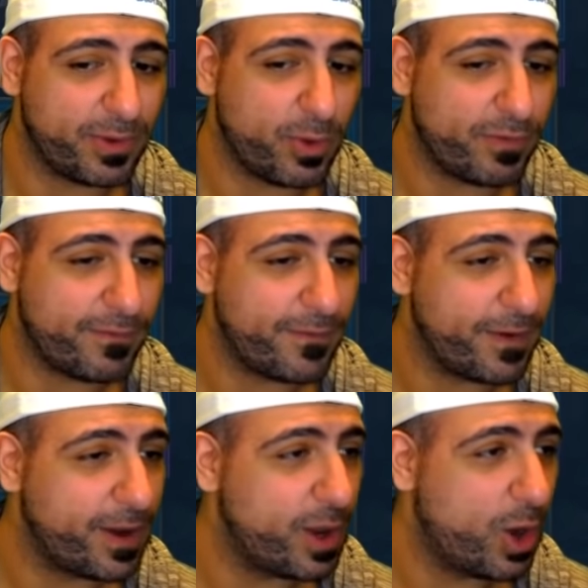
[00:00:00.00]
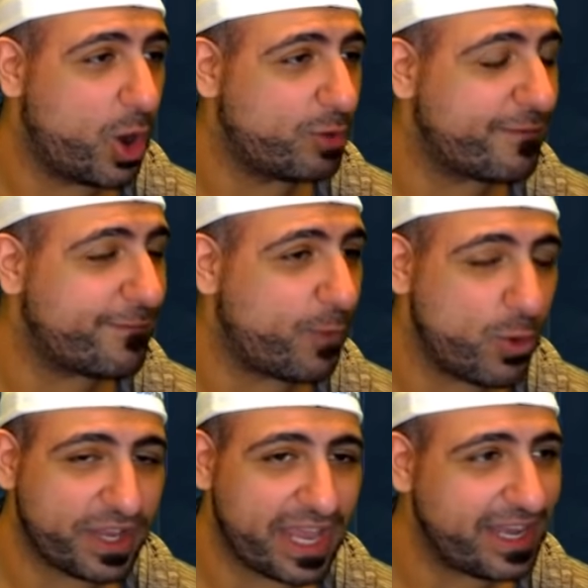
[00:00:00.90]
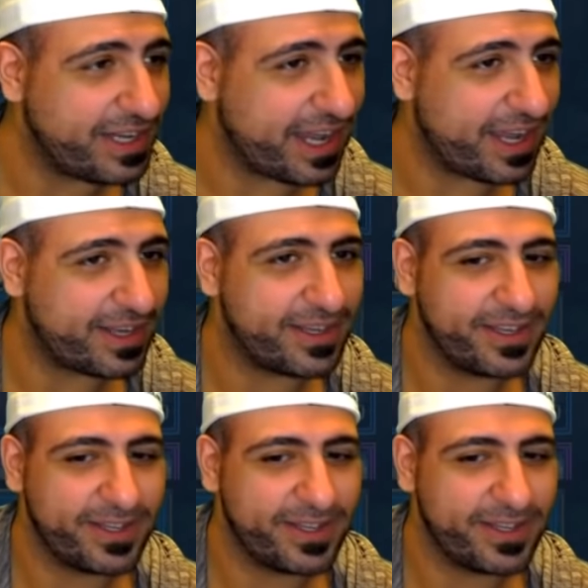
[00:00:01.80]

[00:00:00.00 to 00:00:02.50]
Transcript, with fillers: to over 4K attack.